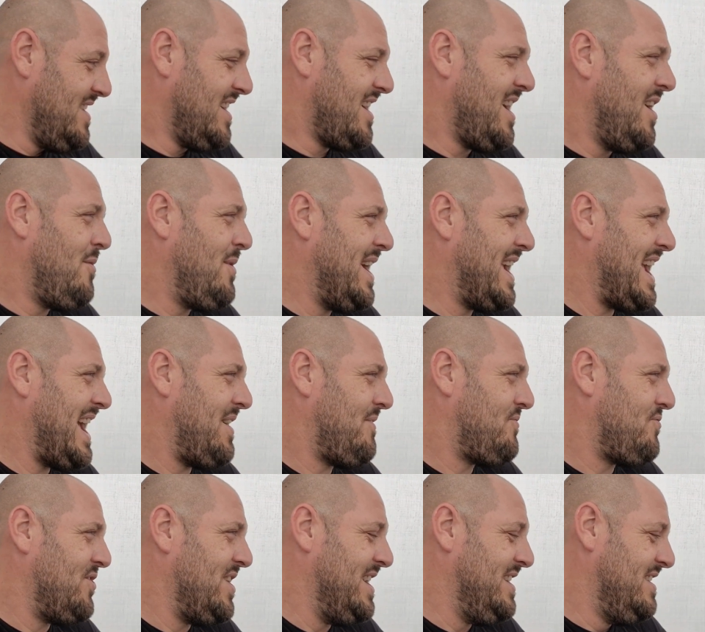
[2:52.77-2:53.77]
go away,
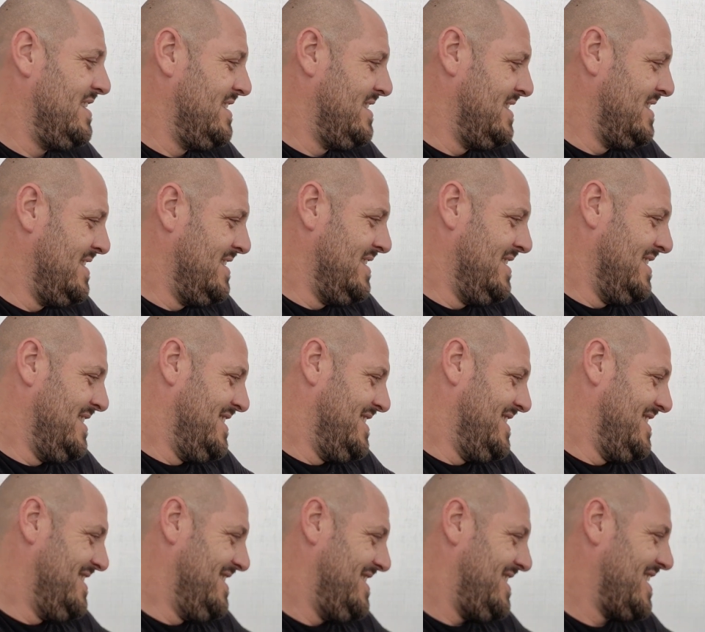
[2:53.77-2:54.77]
Catherine.
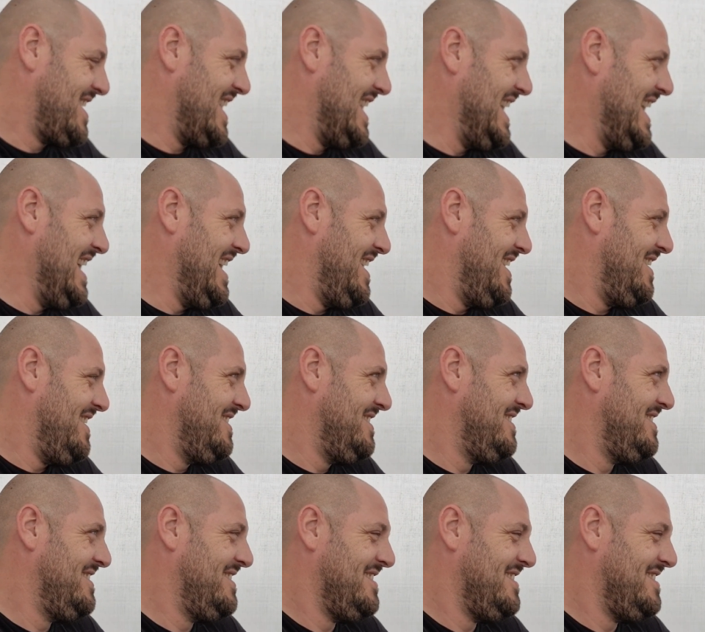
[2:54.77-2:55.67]
I can hear ya,